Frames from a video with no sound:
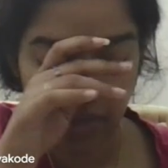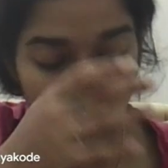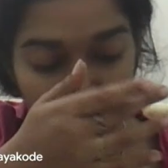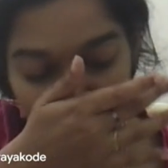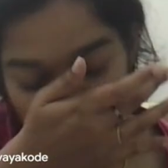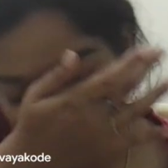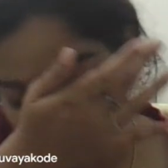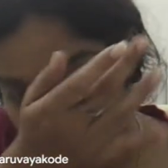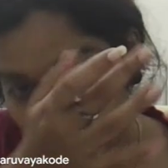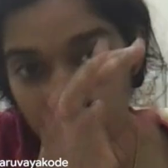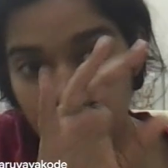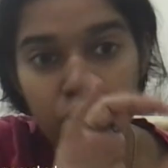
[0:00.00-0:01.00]
You're going to
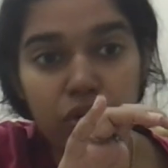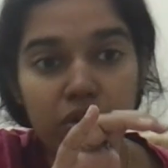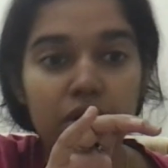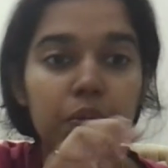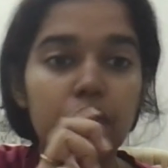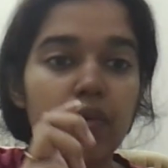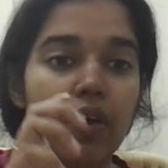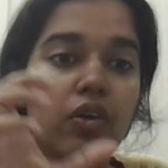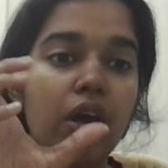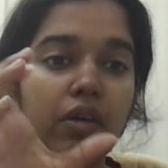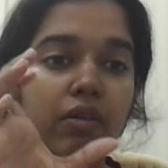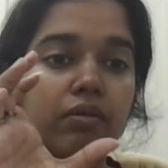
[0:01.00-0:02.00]
consider only those terms
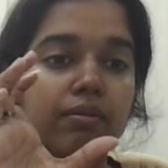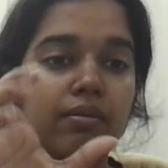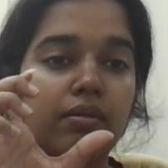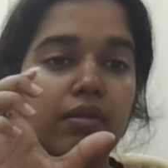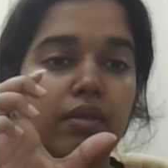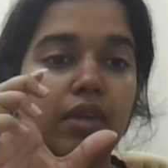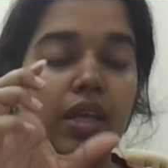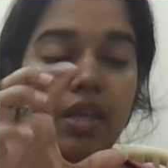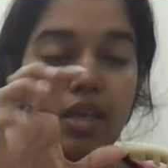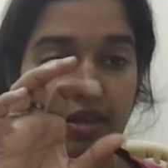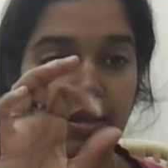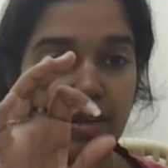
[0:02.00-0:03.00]
where you have
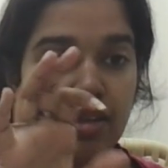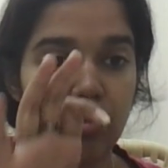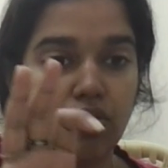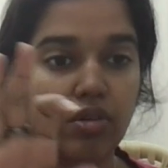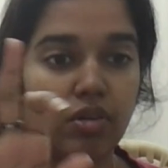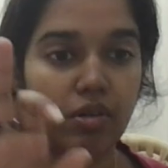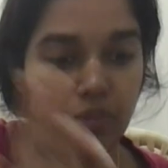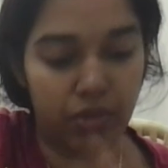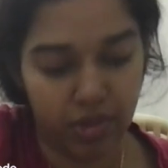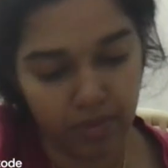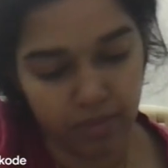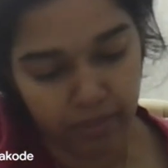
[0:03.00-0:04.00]
EAC in those
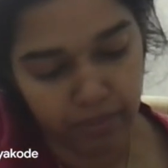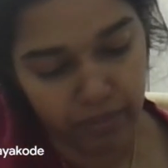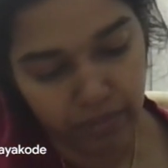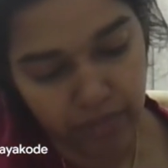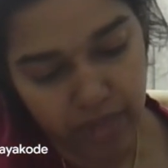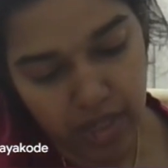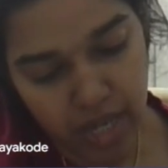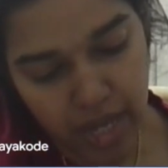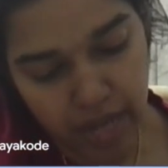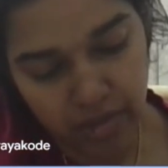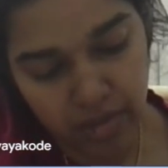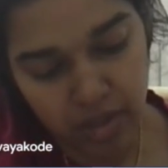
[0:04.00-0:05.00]
terms. The
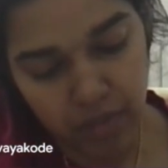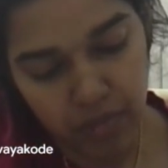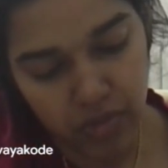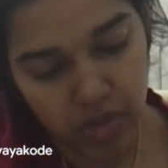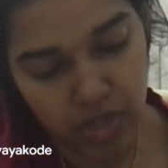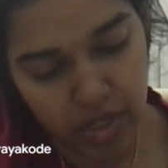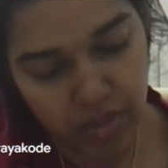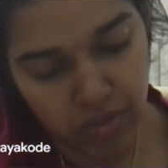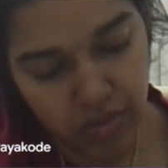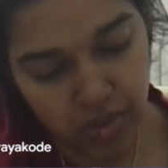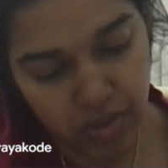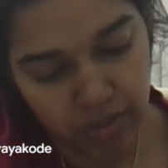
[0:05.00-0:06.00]
next term
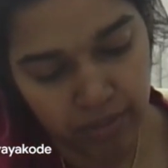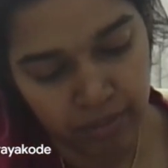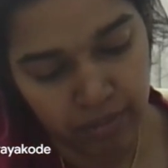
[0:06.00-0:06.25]
stays.